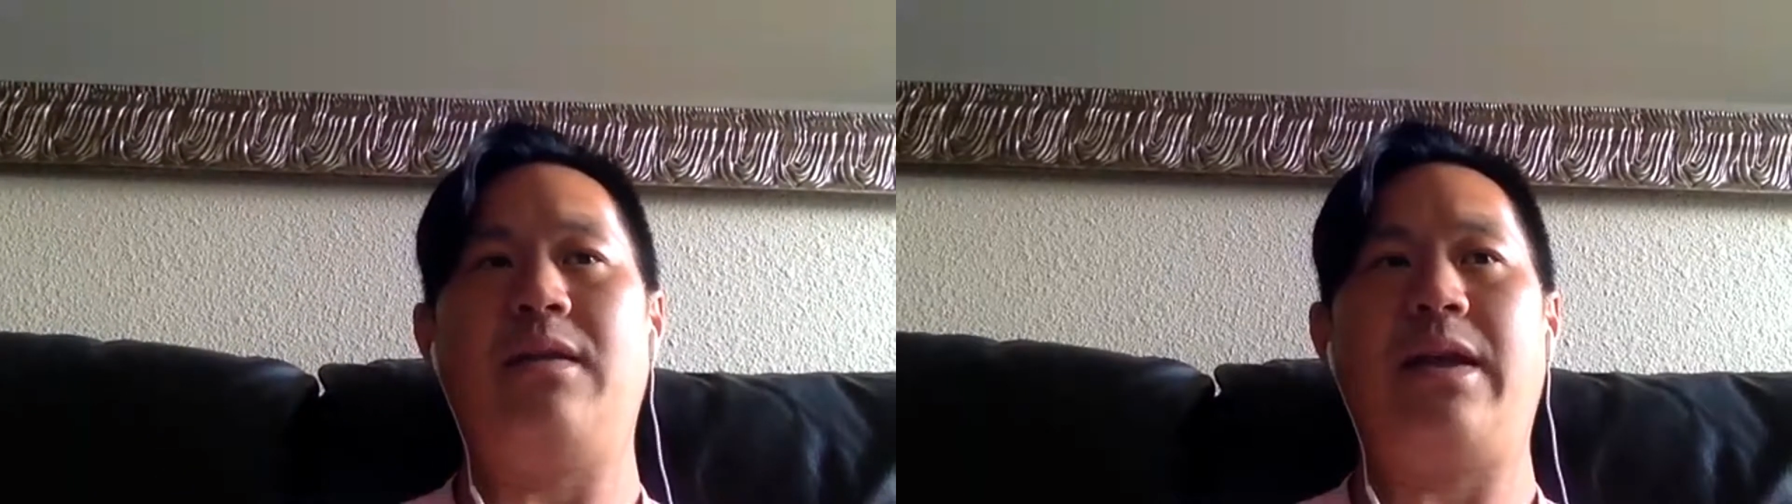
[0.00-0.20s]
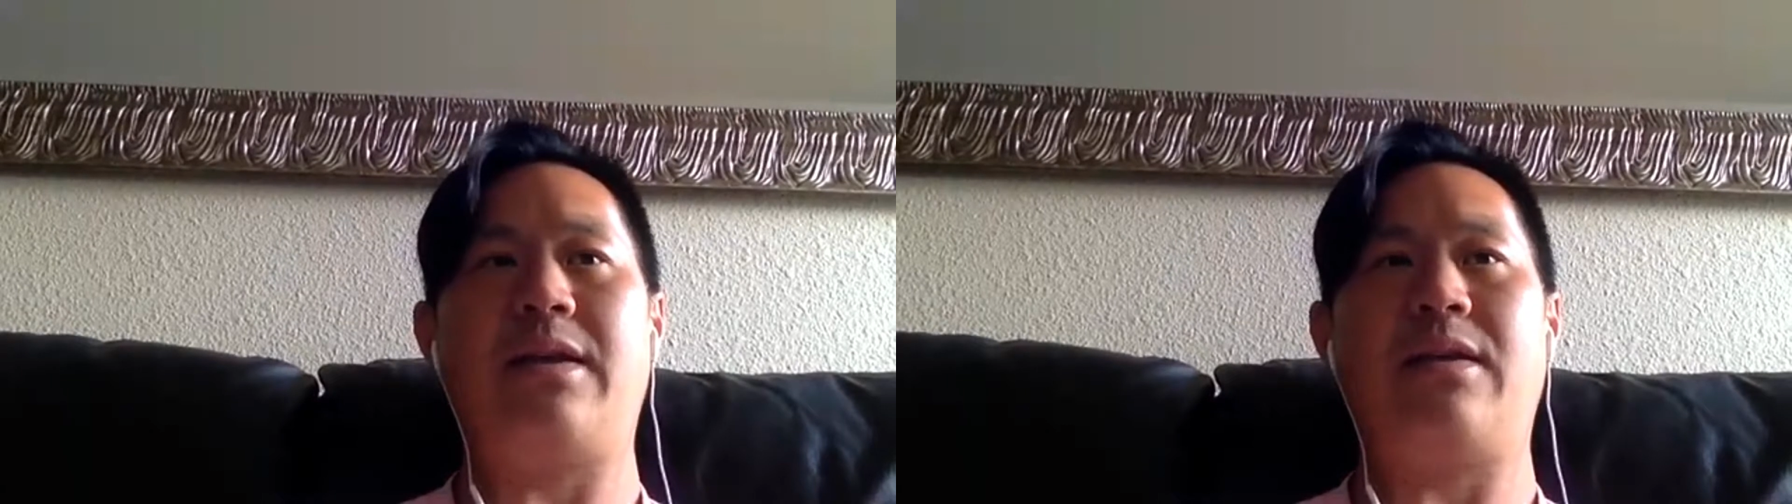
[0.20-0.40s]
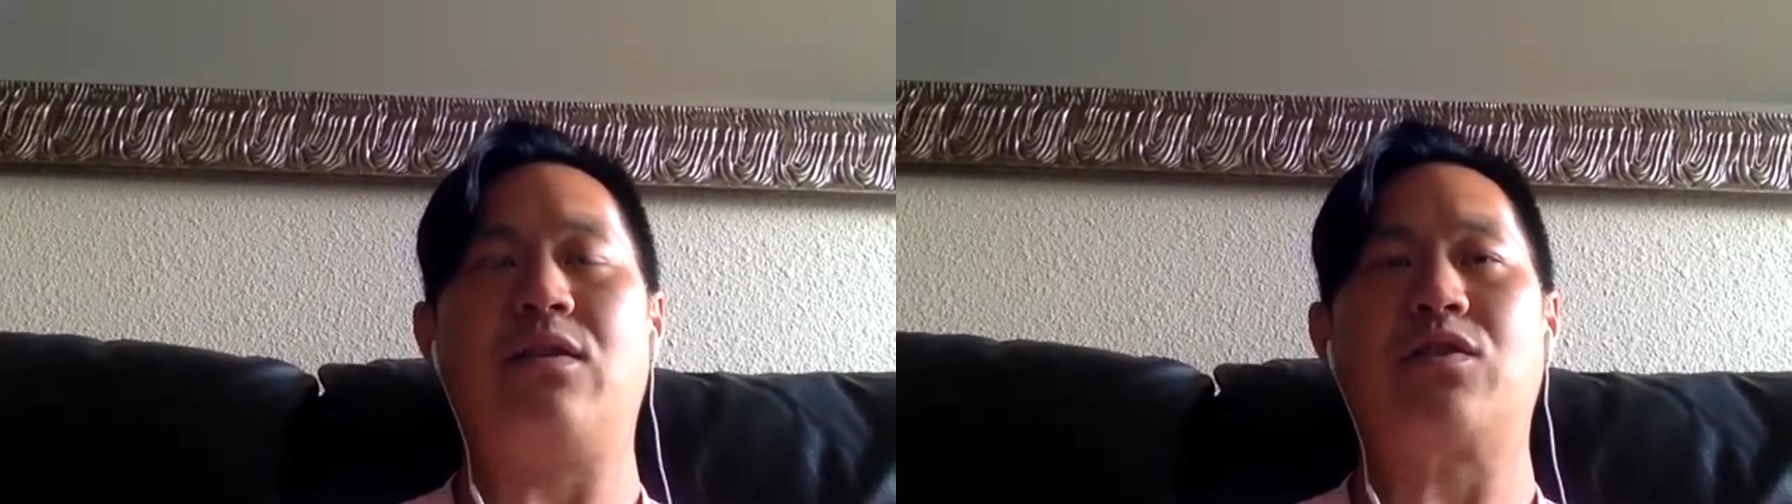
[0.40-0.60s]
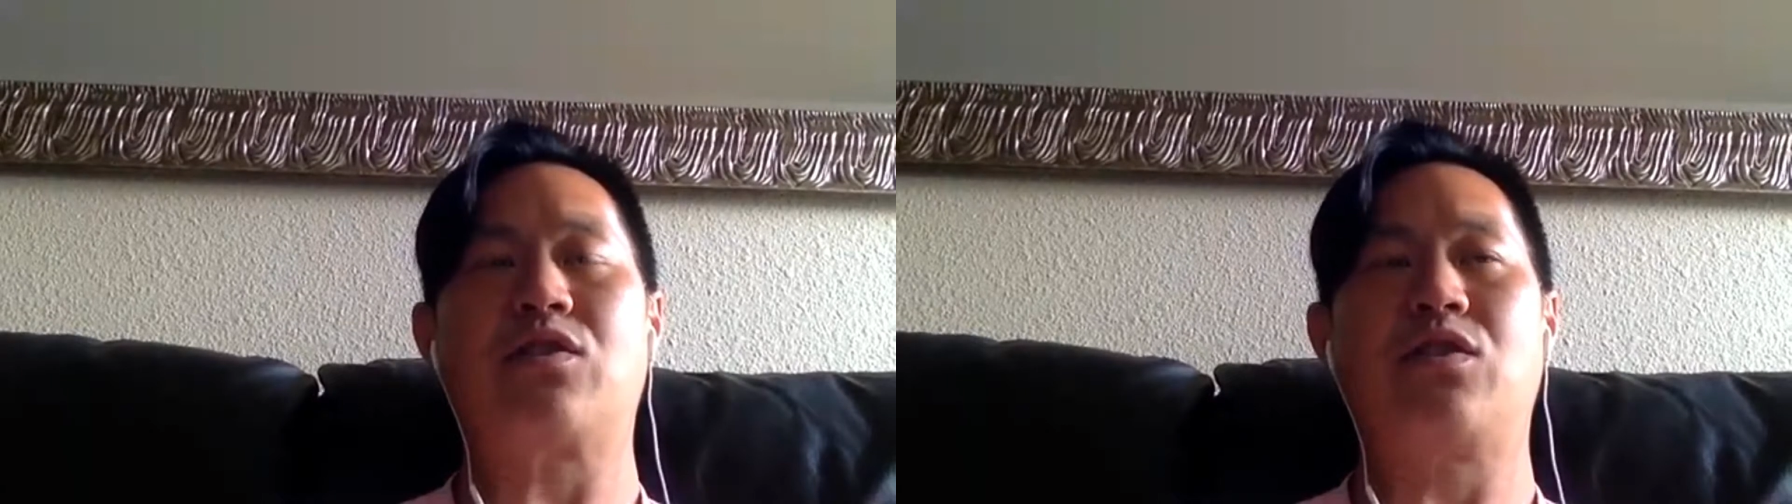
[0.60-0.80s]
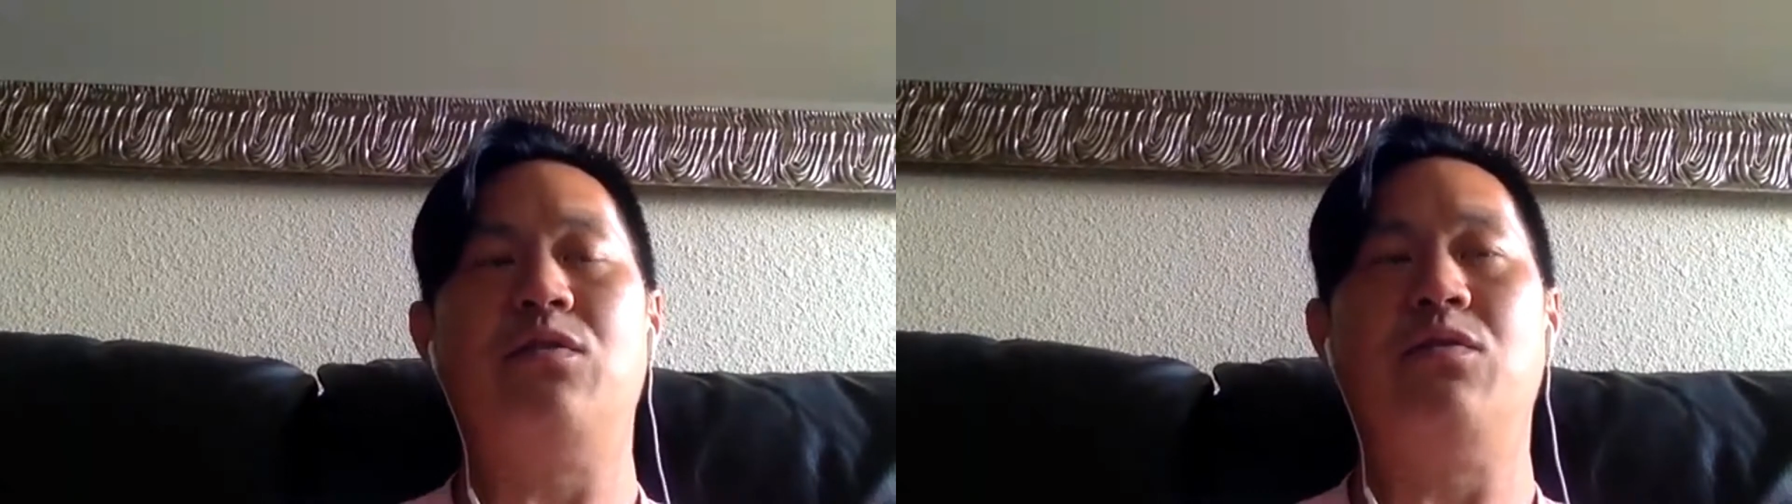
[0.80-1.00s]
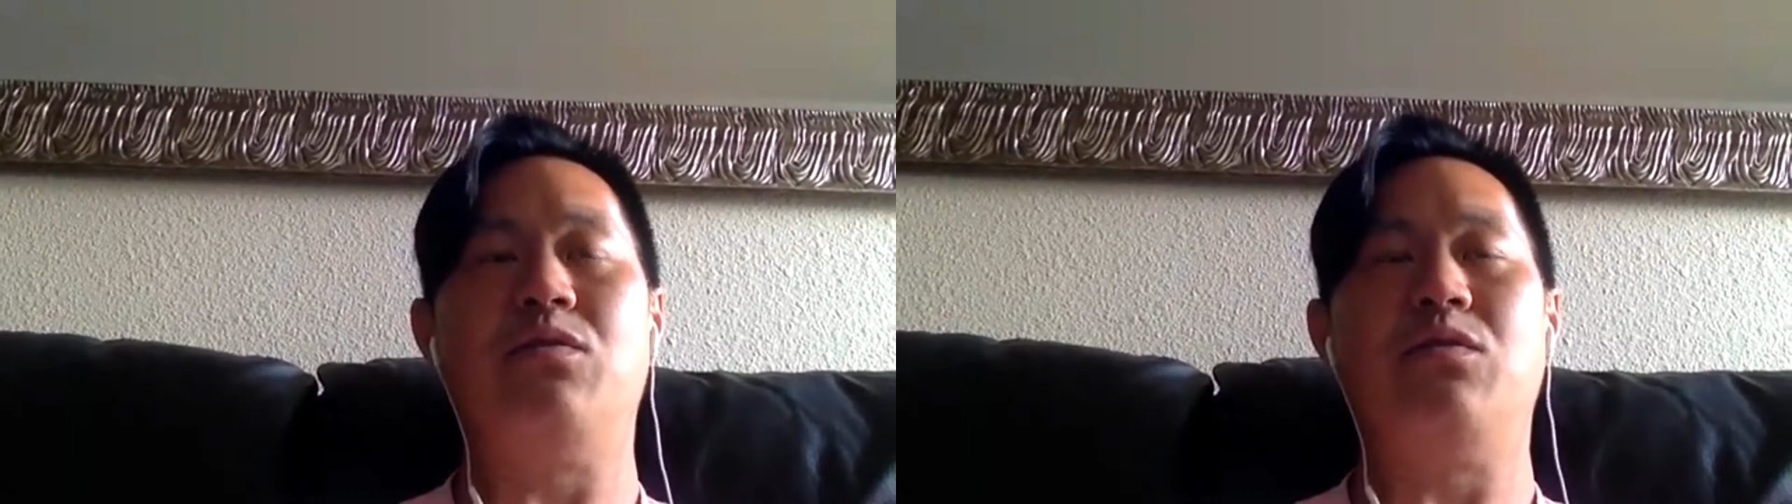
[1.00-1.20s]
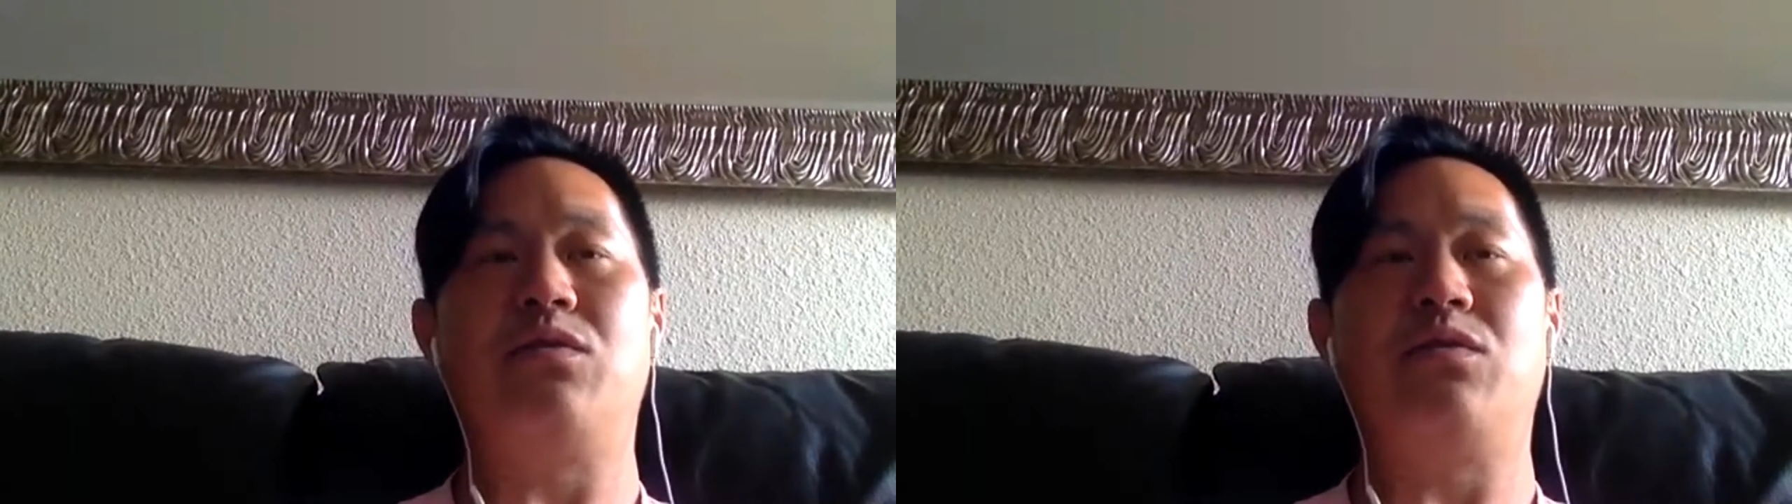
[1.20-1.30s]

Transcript: like there's two